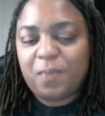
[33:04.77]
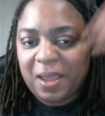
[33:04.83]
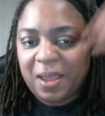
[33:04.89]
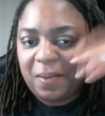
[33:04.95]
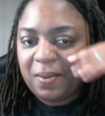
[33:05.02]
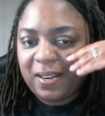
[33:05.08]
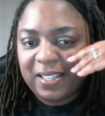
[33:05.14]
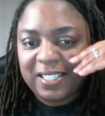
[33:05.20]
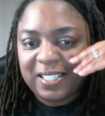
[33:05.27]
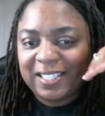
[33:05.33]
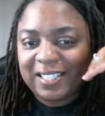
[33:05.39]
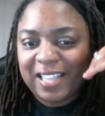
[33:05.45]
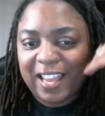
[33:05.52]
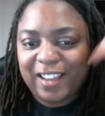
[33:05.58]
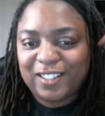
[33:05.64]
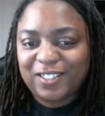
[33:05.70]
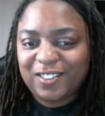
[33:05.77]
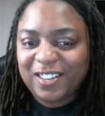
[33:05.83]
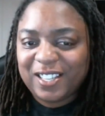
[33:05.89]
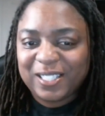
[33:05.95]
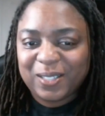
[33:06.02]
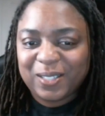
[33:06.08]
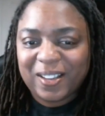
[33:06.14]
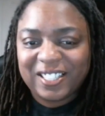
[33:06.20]
able to just answer
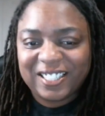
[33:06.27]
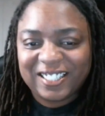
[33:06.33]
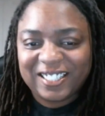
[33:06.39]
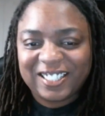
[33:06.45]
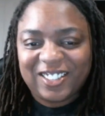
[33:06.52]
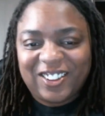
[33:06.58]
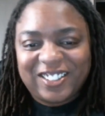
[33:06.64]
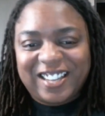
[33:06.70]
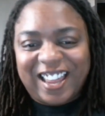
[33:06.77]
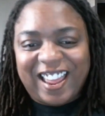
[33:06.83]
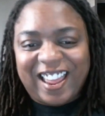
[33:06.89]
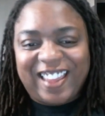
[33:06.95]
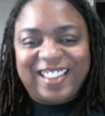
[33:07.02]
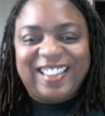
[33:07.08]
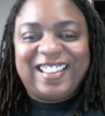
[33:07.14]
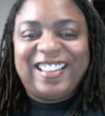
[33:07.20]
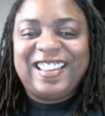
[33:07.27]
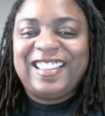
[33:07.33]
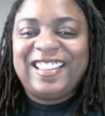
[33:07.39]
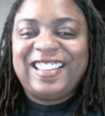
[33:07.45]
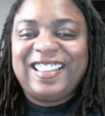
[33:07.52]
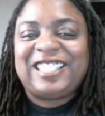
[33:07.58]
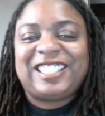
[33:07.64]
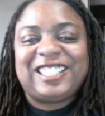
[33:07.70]
these questions all day.
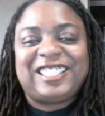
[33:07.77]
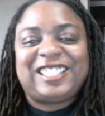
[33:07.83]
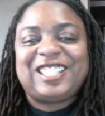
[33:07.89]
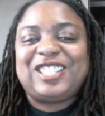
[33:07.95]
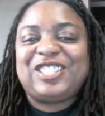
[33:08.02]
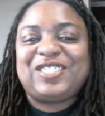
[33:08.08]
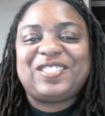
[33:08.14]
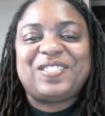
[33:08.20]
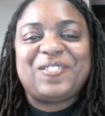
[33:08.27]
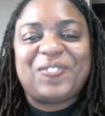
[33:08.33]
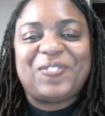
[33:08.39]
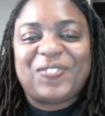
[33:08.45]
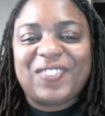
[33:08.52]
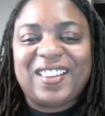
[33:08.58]
That's just the truth.